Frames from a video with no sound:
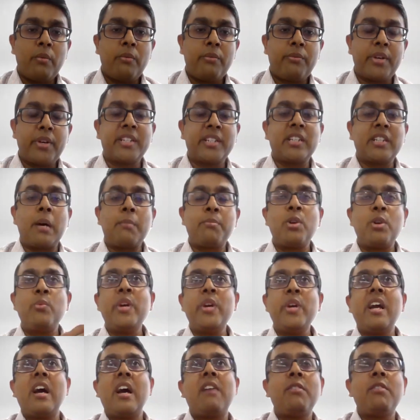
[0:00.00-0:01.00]
For example,
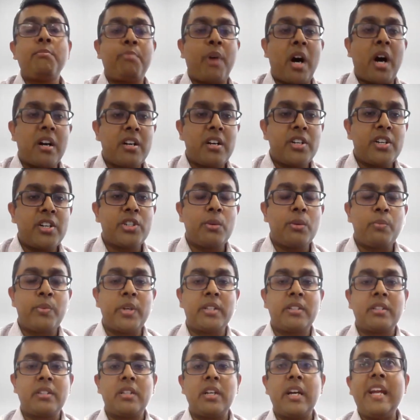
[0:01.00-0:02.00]
we have a partnership
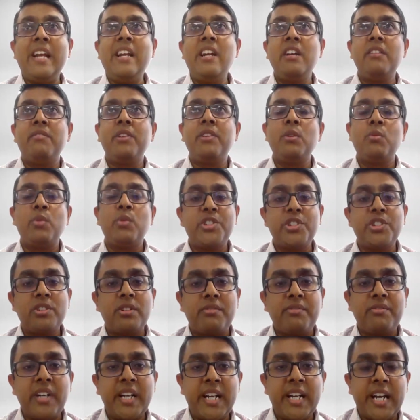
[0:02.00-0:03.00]
with Indifi, which is
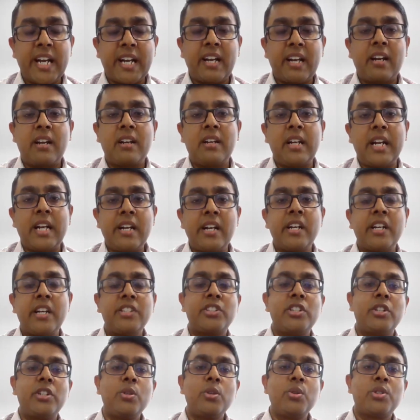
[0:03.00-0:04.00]
a fintech lending
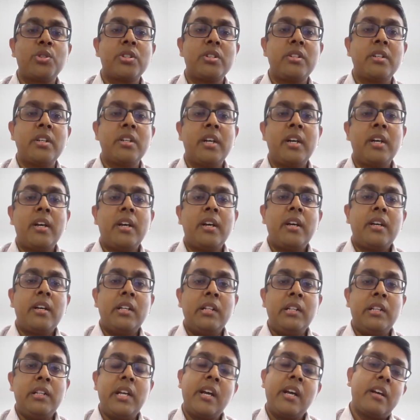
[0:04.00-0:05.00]
institution.
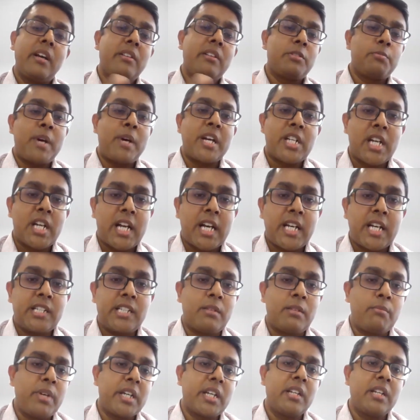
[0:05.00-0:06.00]
They
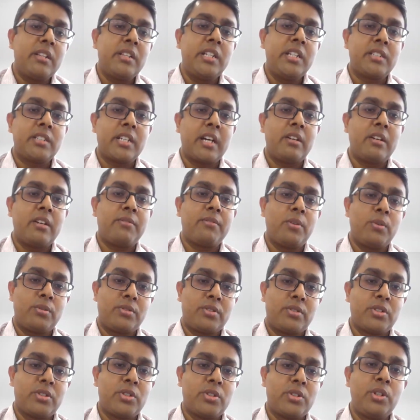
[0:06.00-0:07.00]
specialize in making these kind of
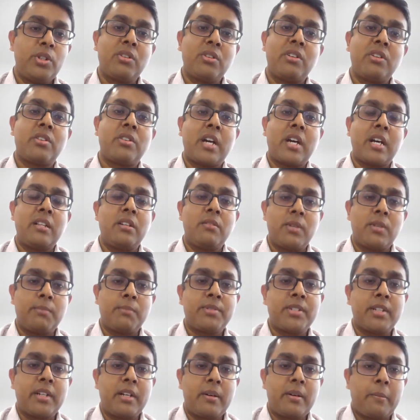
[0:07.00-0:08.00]
loans. So you can try their
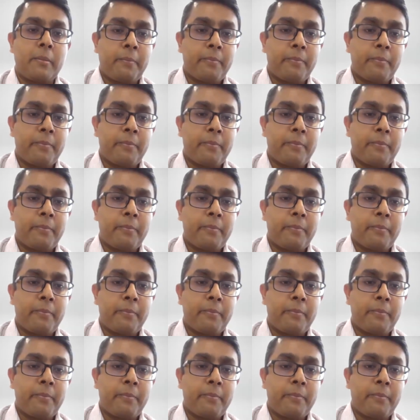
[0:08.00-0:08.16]
website.